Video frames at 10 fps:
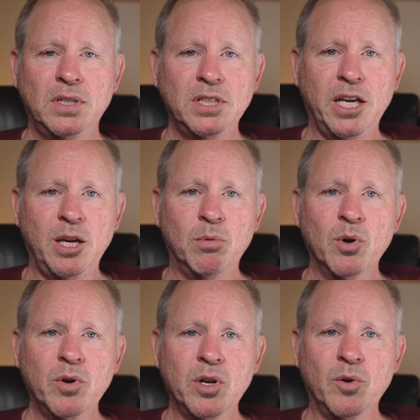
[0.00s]
A
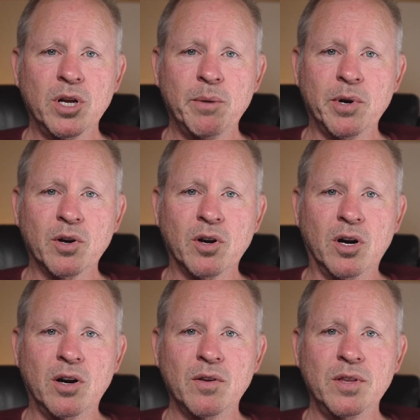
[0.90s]
broken odometer
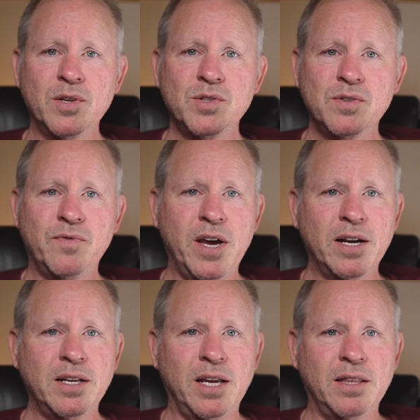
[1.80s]
car, this
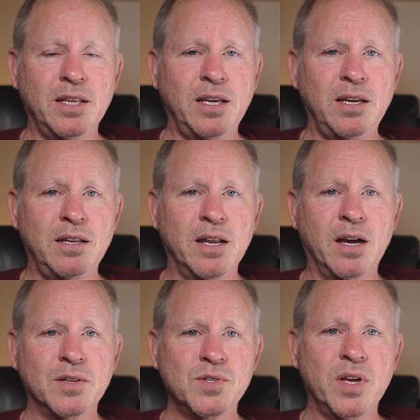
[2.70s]
fact and the
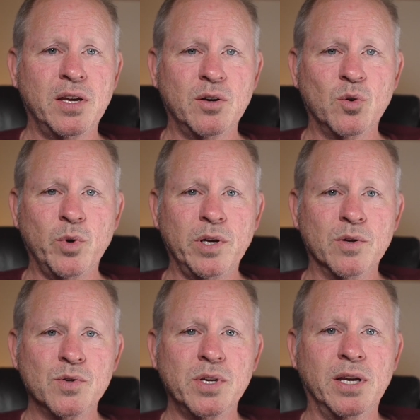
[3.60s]
non-standard
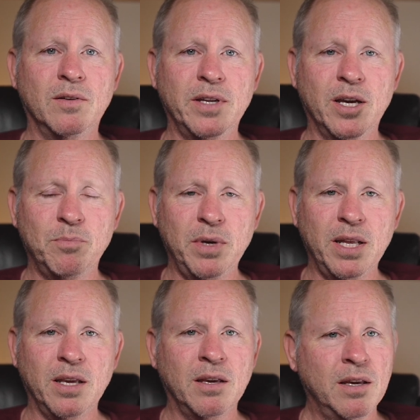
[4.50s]
wheels held down
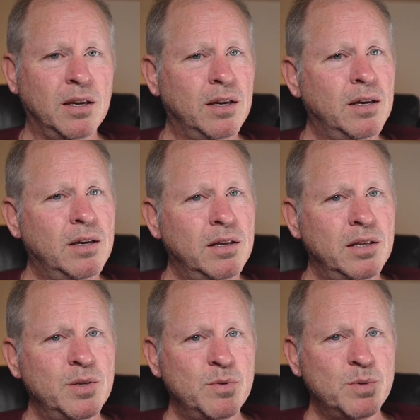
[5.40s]
bidding.
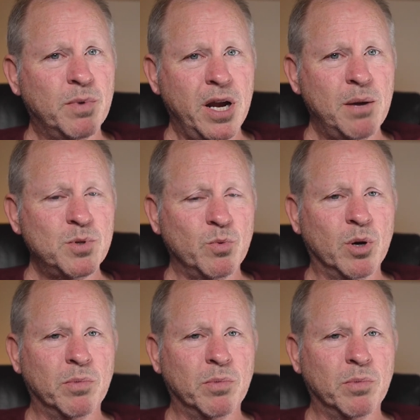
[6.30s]
This was perhaps well